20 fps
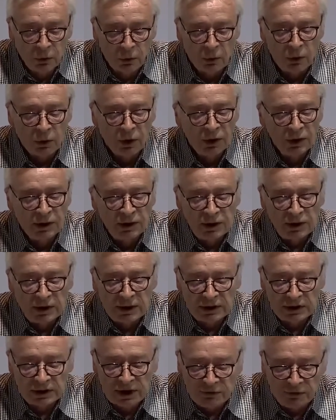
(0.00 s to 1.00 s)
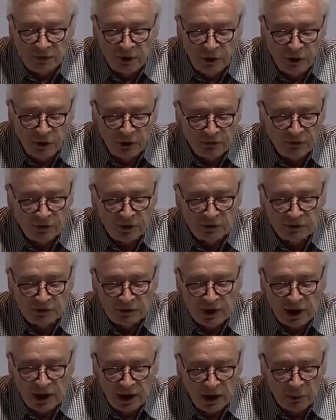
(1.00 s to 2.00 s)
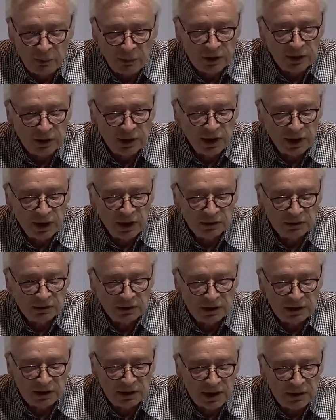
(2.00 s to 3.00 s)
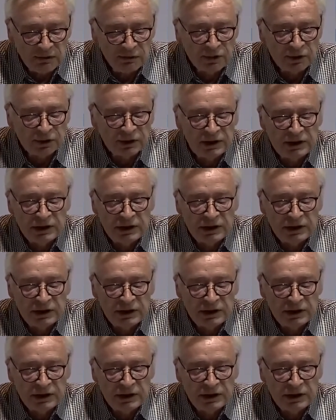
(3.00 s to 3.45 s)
or he never offers a helping hand and never